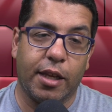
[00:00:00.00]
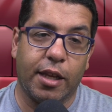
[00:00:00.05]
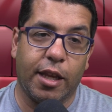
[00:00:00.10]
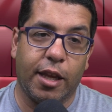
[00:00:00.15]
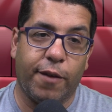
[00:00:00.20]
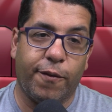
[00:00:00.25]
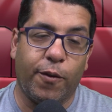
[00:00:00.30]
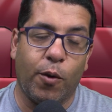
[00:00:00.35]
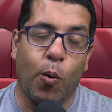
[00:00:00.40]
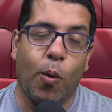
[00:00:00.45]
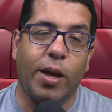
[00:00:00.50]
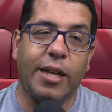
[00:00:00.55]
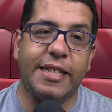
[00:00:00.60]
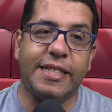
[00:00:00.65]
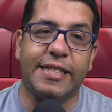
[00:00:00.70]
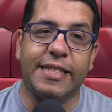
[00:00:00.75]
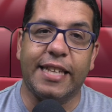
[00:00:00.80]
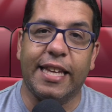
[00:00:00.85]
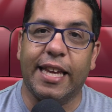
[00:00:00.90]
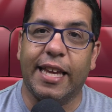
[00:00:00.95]
to
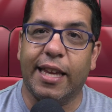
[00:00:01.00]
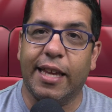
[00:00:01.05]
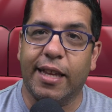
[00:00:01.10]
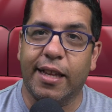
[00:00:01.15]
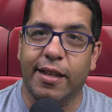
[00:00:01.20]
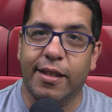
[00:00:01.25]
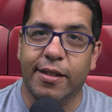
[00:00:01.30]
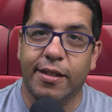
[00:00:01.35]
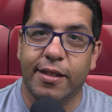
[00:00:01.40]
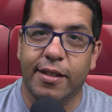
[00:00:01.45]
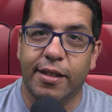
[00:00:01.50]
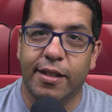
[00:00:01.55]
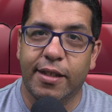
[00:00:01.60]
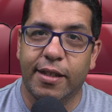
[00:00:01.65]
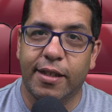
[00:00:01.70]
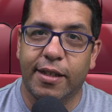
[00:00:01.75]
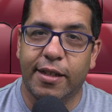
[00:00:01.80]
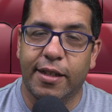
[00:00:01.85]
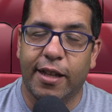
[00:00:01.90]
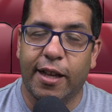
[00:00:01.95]
see
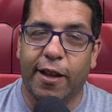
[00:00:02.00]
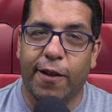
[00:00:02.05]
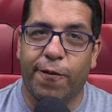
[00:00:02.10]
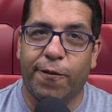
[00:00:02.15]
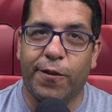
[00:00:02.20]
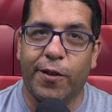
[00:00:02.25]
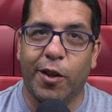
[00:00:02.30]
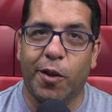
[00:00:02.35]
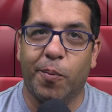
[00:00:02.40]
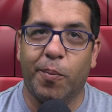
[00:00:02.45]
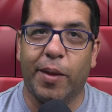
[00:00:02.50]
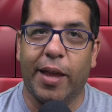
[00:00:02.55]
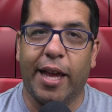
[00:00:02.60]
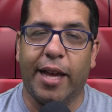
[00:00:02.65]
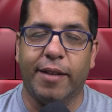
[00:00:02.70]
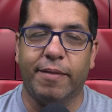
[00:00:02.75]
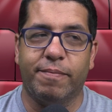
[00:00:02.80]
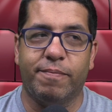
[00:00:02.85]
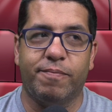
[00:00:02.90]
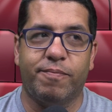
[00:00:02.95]
a film that
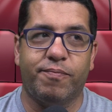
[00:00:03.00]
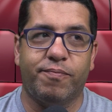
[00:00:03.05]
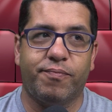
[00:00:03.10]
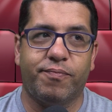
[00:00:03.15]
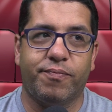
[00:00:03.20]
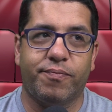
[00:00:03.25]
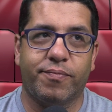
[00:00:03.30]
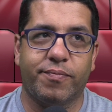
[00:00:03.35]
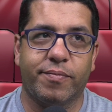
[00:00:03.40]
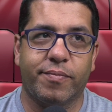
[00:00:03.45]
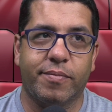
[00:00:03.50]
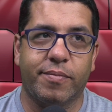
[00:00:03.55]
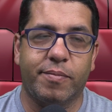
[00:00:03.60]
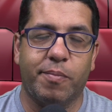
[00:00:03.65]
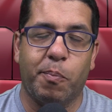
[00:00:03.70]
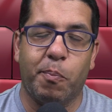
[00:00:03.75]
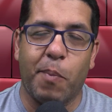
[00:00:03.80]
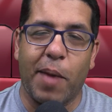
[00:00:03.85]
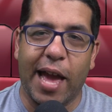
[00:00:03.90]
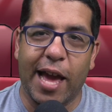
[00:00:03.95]

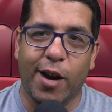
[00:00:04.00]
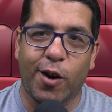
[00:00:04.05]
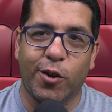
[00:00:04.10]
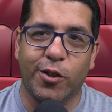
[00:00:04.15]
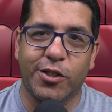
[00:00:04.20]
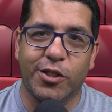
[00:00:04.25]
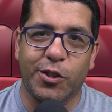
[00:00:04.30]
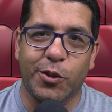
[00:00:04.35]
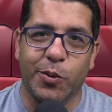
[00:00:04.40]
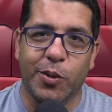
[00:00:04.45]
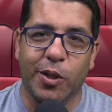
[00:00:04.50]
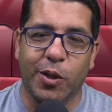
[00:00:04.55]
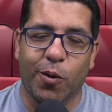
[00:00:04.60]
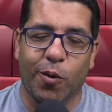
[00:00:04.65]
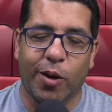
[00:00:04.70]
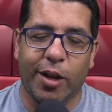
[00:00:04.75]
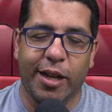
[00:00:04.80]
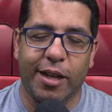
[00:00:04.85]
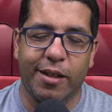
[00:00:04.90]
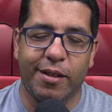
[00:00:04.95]
matters to a
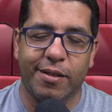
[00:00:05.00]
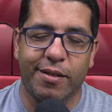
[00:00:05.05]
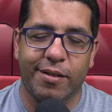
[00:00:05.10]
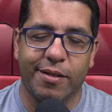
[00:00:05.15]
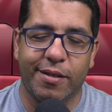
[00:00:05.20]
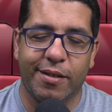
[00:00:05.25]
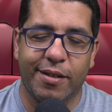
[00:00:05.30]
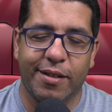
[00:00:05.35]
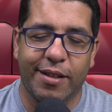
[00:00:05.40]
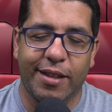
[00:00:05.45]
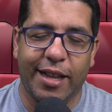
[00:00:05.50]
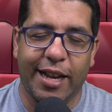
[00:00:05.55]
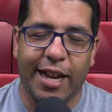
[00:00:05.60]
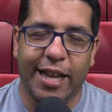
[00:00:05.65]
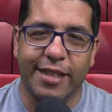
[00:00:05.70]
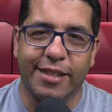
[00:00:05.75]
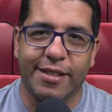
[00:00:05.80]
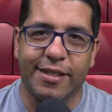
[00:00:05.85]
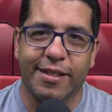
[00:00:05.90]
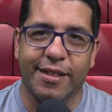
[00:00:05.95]
degree, it
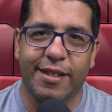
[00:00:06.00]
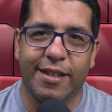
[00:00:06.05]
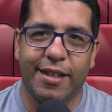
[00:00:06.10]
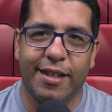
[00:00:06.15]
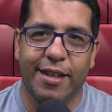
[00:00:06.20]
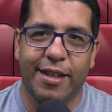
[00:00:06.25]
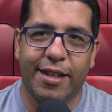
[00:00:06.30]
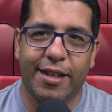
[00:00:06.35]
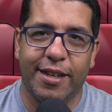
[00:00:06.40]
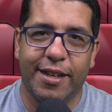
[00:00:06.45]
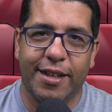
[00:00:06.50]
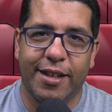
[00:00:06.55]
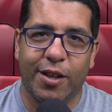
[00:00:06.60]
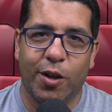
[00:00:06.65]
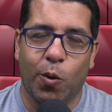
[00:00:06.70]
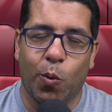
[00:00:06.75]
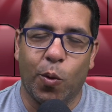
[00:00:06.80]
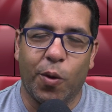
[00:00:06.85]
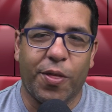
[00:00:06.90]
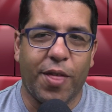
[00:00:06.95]
has,
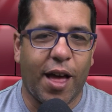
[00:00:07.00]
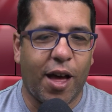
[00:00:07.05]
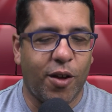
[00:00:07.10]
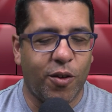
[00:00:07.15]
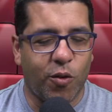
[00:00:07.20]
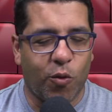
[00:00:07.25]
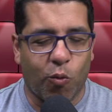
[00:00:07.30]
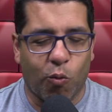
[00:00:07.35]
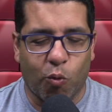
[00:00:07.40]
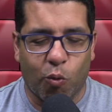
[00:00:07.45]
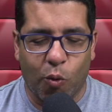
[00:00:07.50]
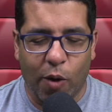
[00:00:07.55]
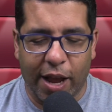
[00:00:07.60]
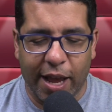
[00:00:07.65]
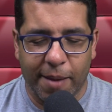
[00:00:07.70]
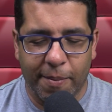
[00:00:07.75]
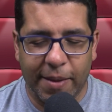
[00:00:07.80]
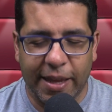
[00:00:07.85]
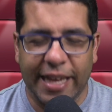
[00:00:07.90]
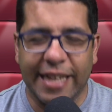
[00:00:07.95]
without
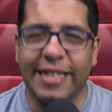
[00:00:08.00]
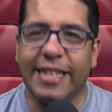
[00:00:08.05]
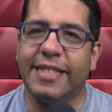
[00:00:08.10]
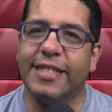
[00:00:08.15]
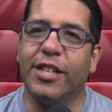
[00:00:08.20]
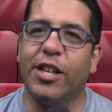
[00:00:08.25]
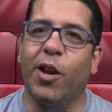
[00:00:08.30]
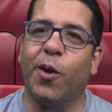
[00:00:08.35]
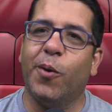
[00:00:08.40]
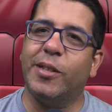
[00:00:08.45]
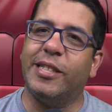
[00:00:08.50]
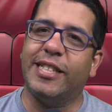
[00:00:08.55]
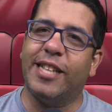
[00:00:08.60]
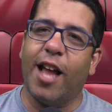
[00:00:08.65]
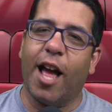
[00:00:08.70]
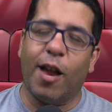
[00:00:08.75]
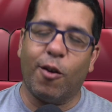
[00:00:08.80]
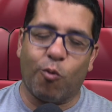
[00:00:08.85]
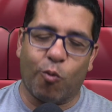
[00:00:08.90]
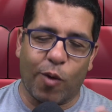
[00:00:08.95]
ramming it, it's
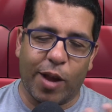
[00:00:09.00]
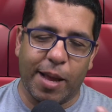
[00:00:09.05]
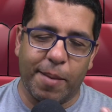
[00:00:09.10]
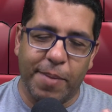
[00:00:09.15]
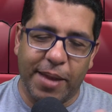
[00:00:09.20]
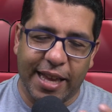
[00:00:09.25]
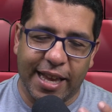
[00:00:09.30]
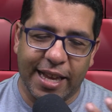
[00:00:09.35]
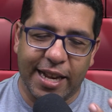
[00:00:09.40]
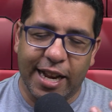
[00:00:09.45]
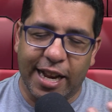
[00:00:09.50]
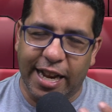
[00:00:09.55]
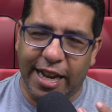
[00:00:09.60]
not ramming in an